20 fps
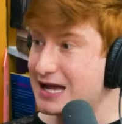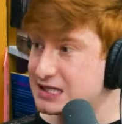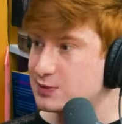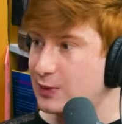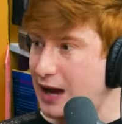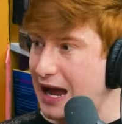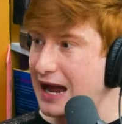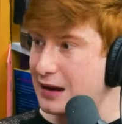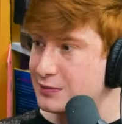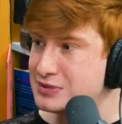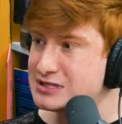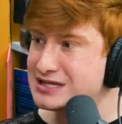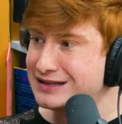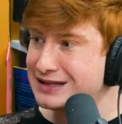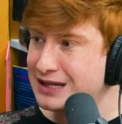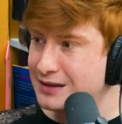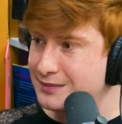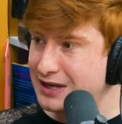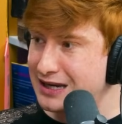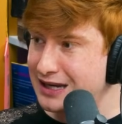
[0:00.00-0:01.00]
why I was
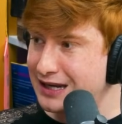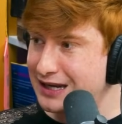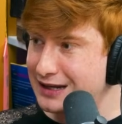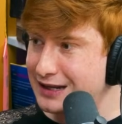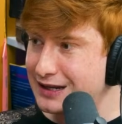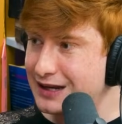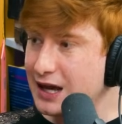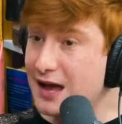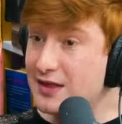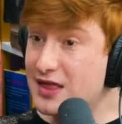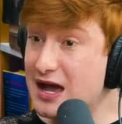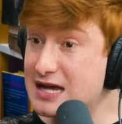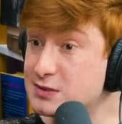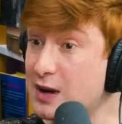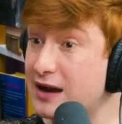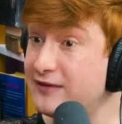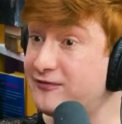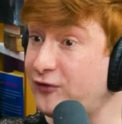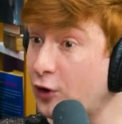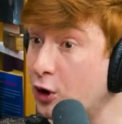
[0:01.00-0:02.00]
eliminated. That's
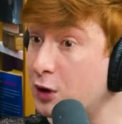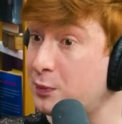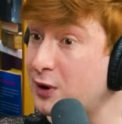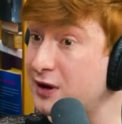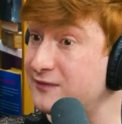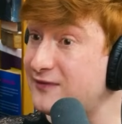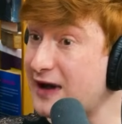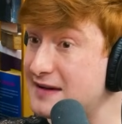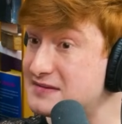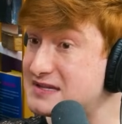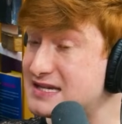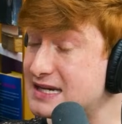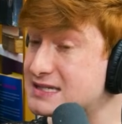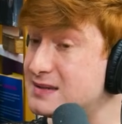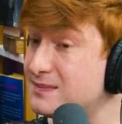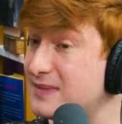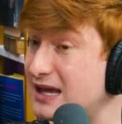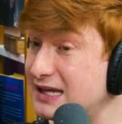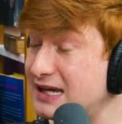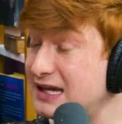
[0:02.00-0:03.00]
why $4.56
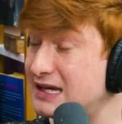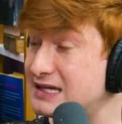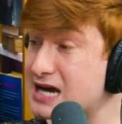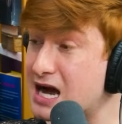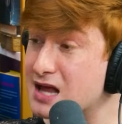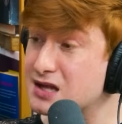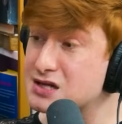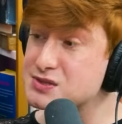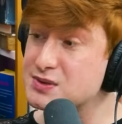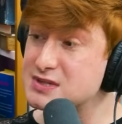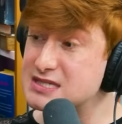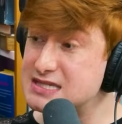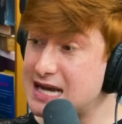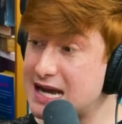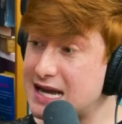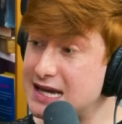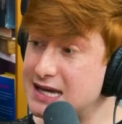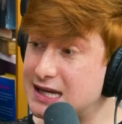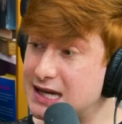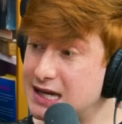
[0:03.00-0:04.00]
million was
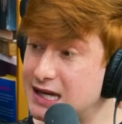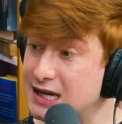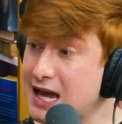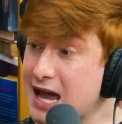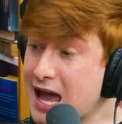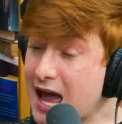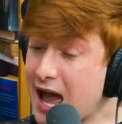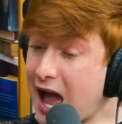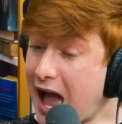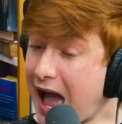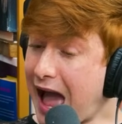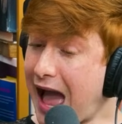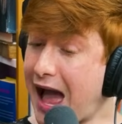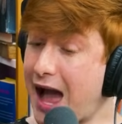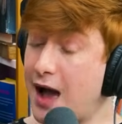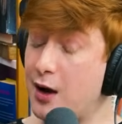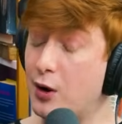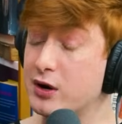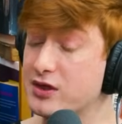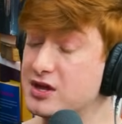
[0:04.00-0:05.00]
taken,
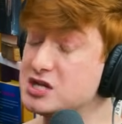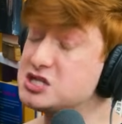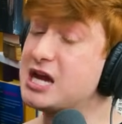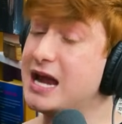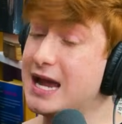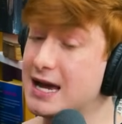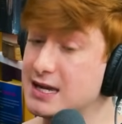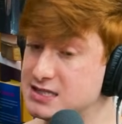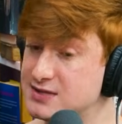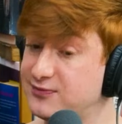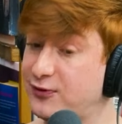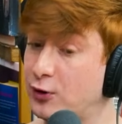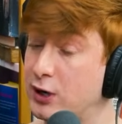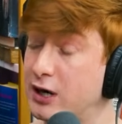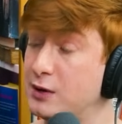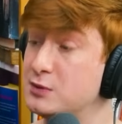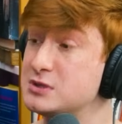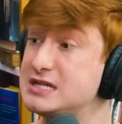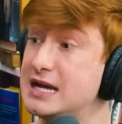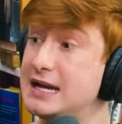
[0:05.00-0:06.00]
or the chance for
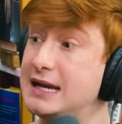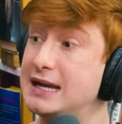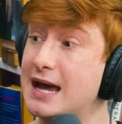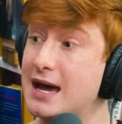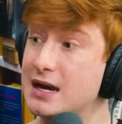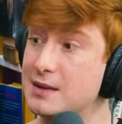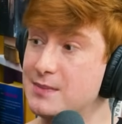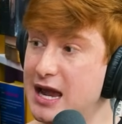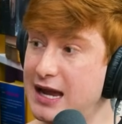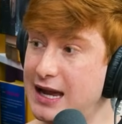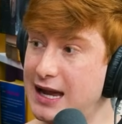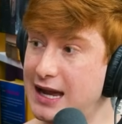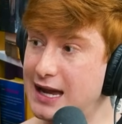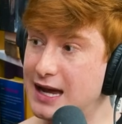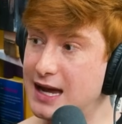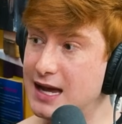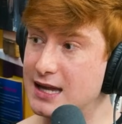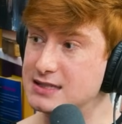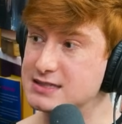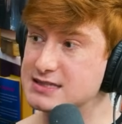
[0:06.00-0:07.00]
it was taken out of my
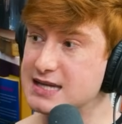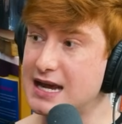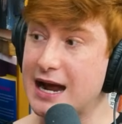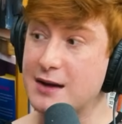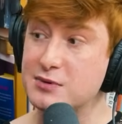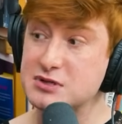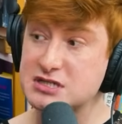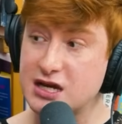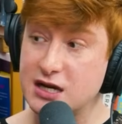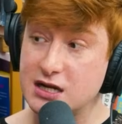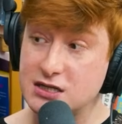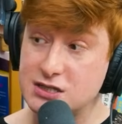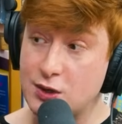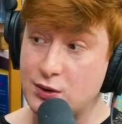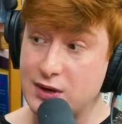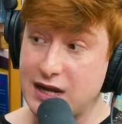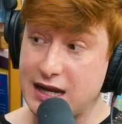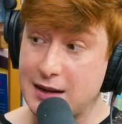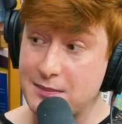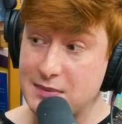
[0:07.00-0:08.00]
hands. And I was going to
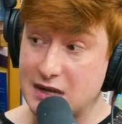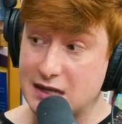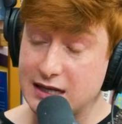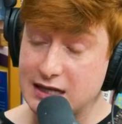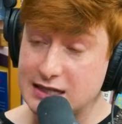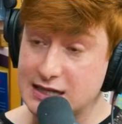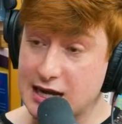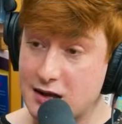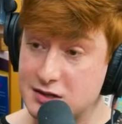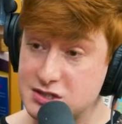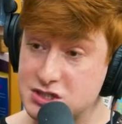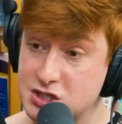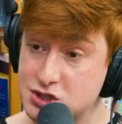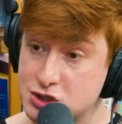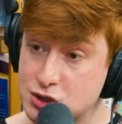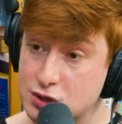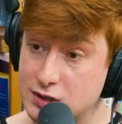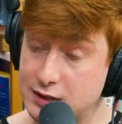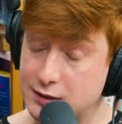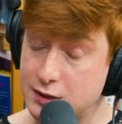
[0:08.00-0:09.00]
donate $1 million
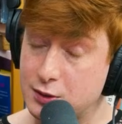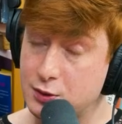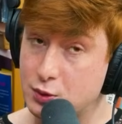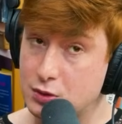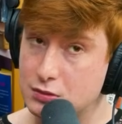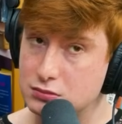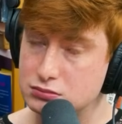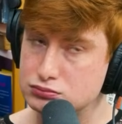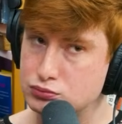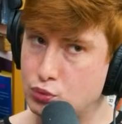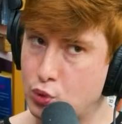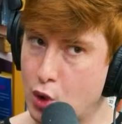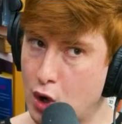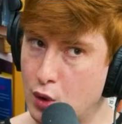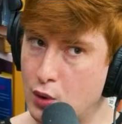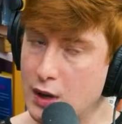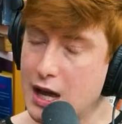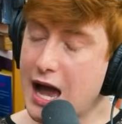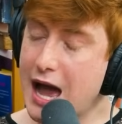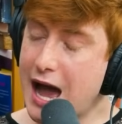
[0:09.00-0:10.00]
to
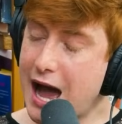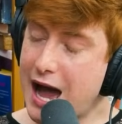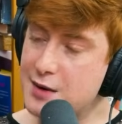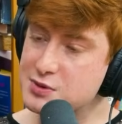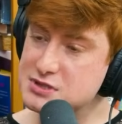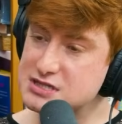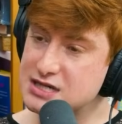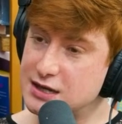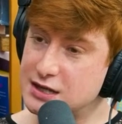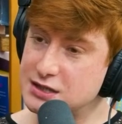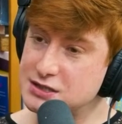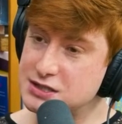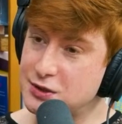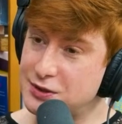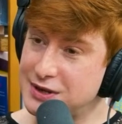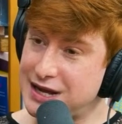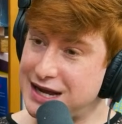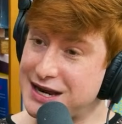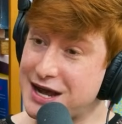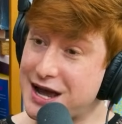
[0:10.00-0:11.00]
I was going to
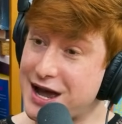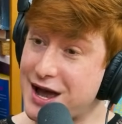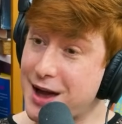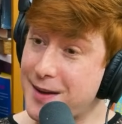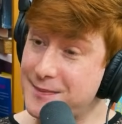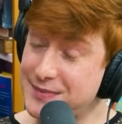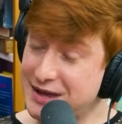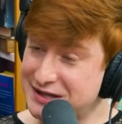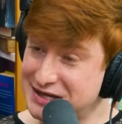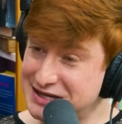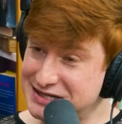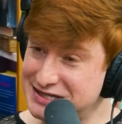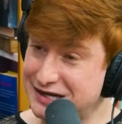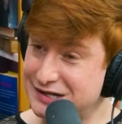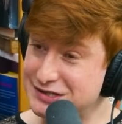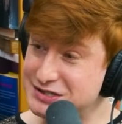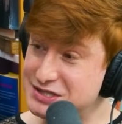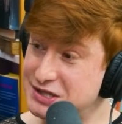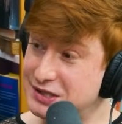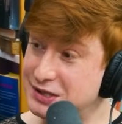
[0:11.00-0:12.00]
donate $1 million
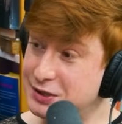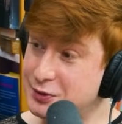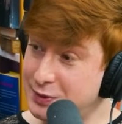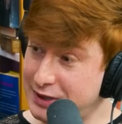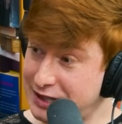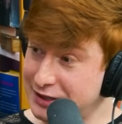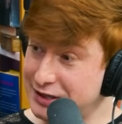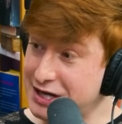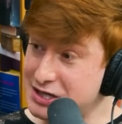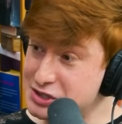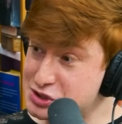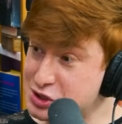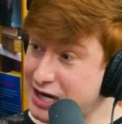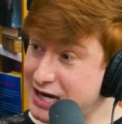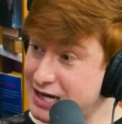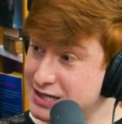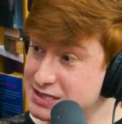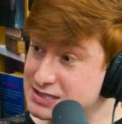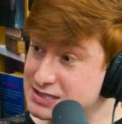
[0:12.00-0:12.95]
to queer and trans